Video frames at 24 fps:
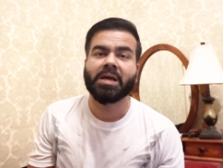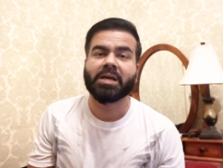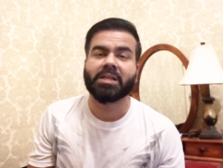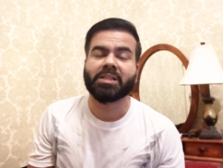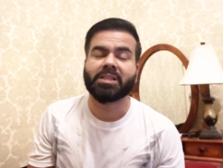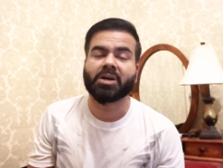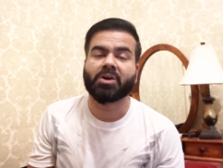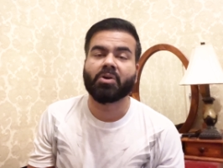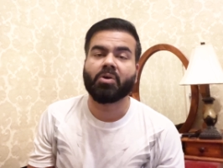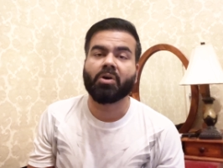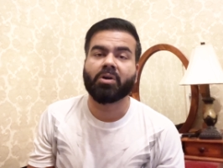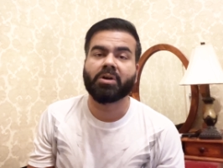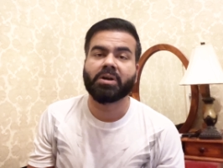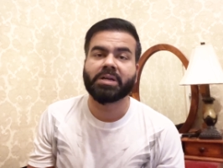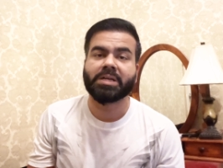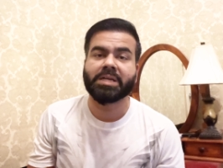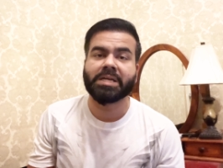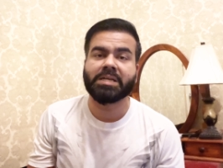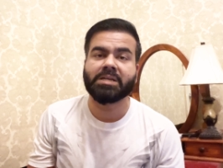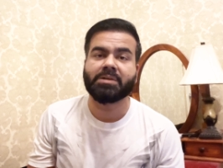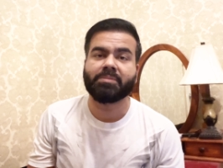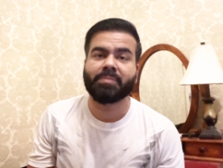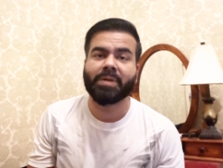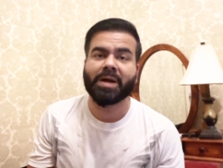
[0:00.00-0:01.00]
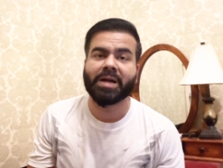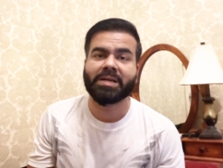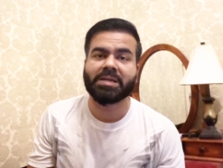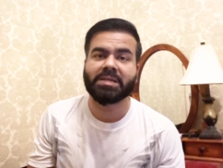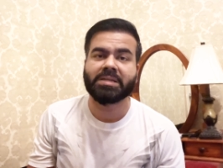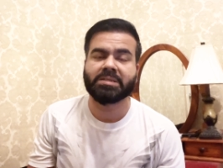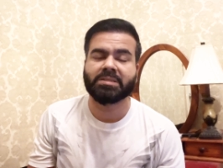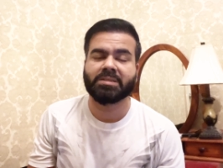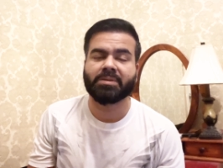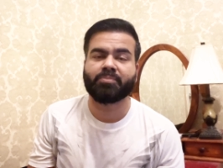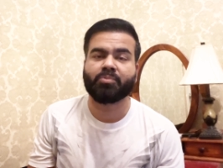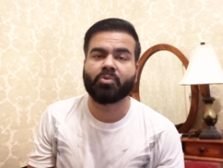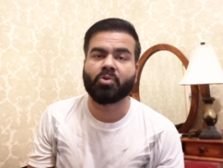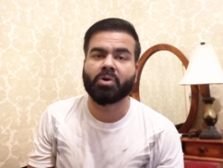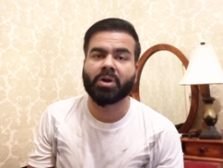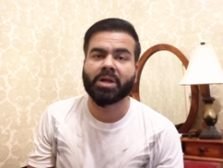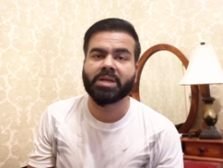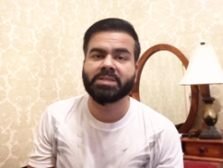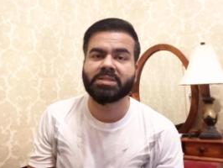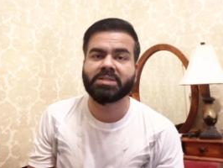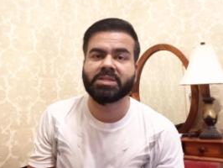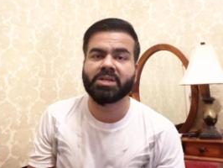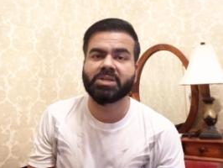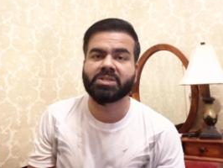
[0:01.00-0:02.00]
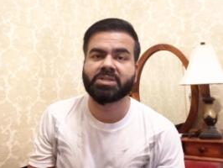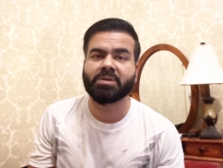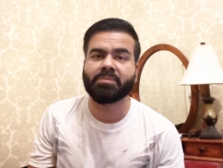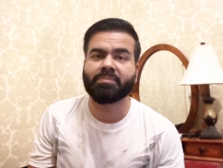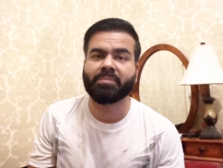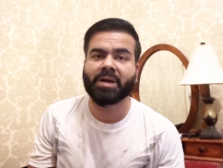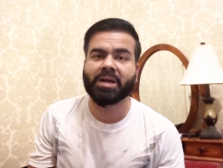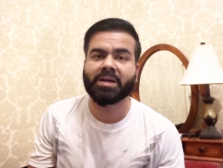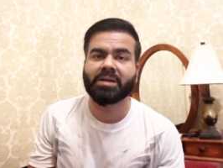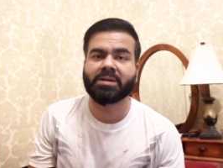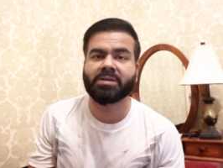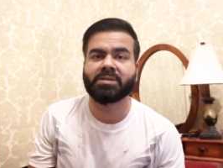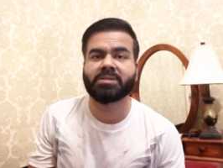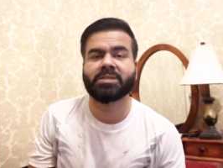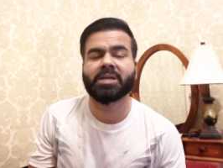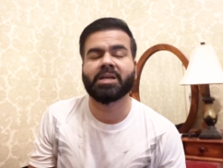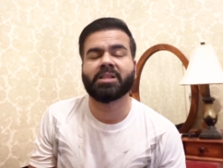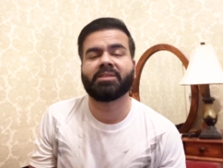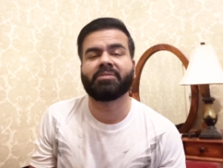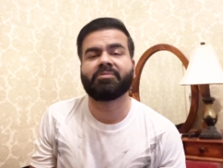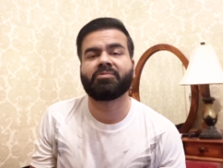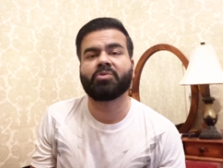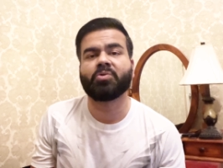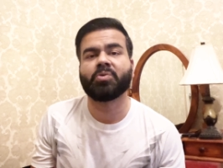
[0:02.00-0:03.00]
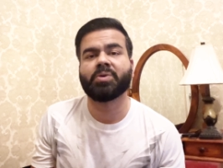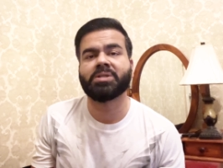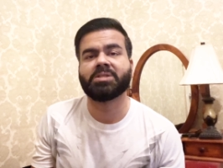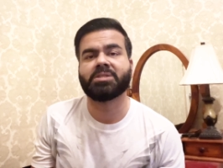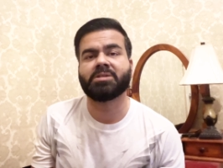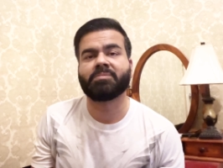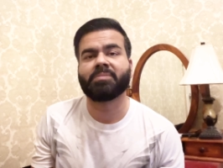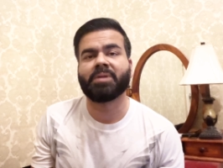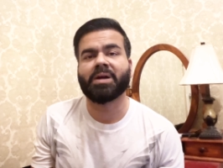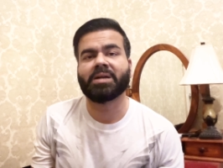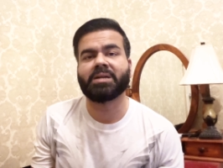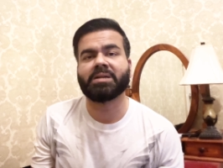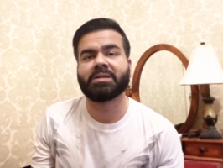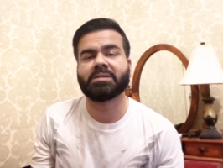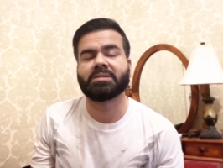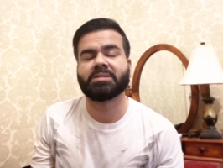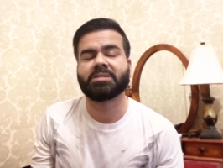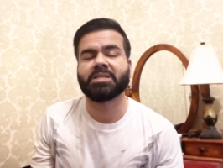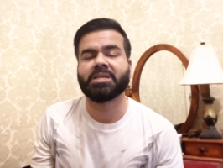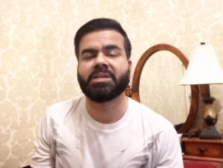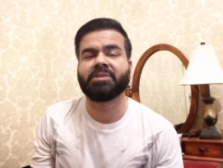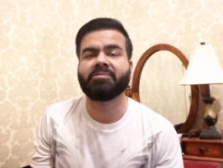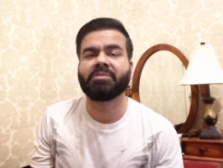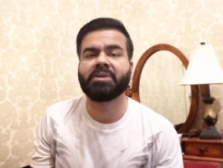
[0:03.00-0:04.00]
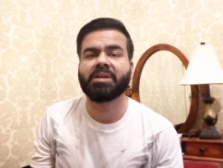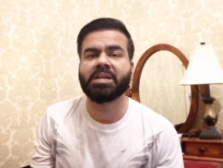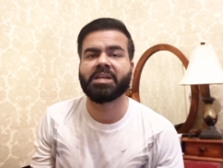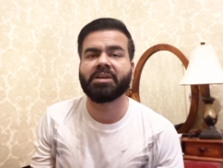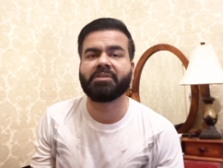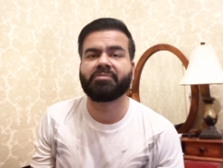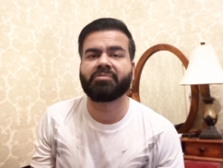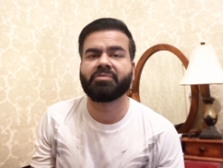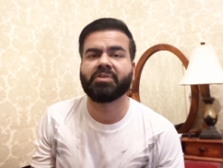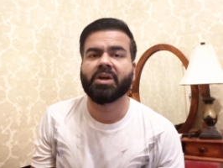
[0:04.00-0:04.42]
The content matters, the pronunciation matters, and the fluency matters. Even if